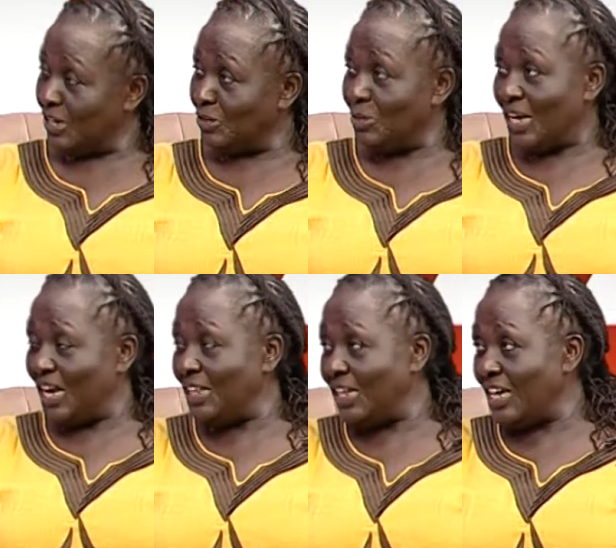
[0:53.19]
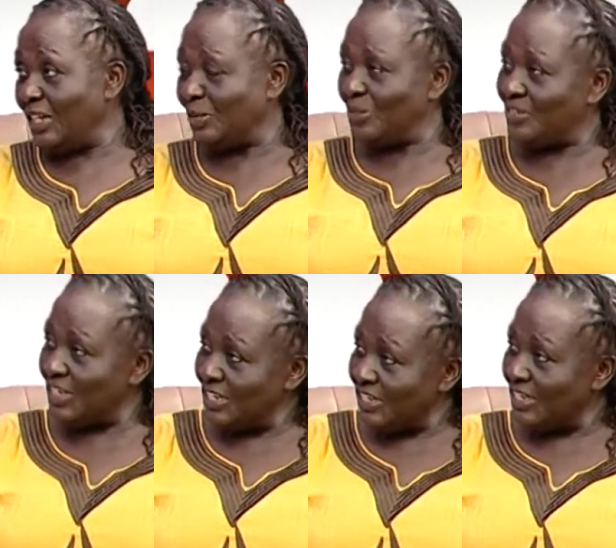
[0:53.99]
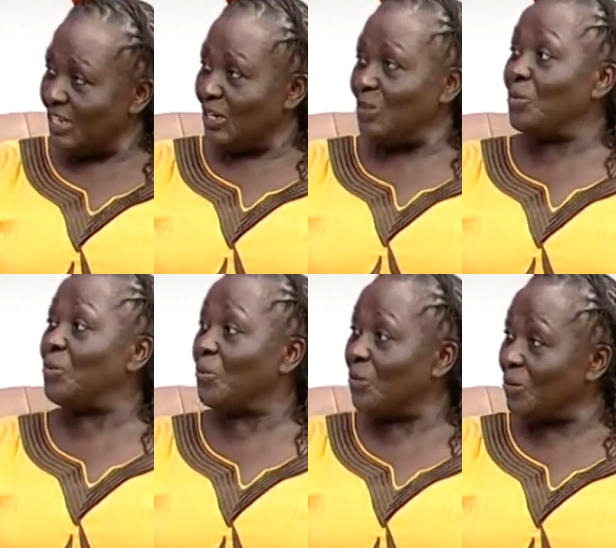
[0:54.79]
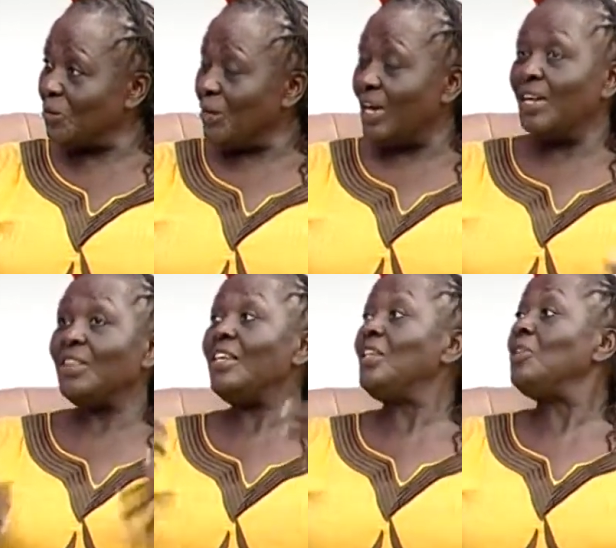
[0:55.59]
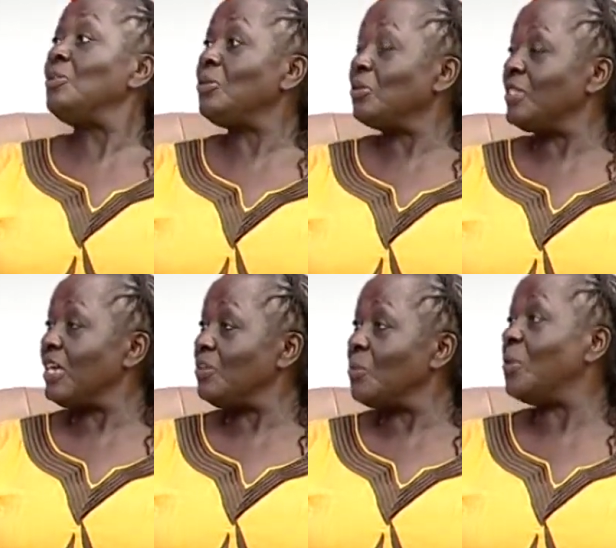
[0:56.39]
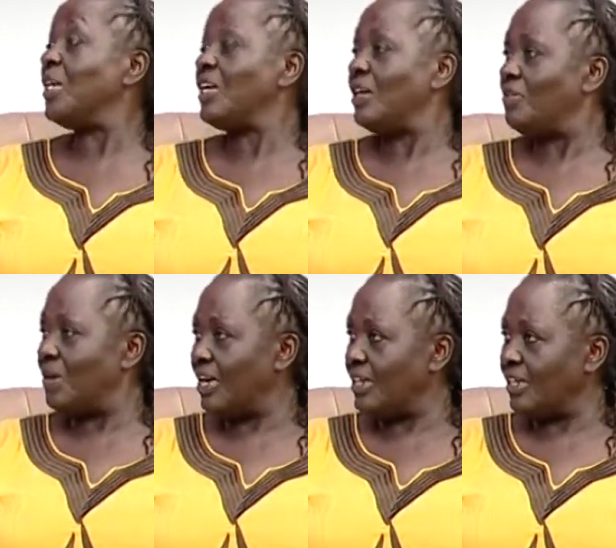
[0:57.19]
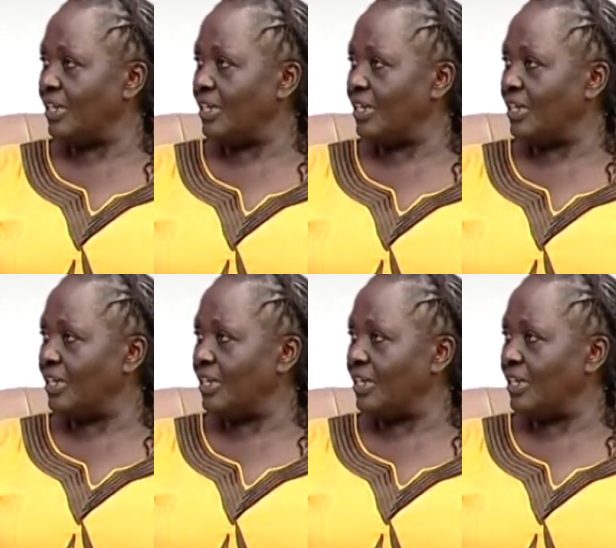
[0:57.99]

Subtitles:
You lie there, you sit, you crawl, and then you start walking and running.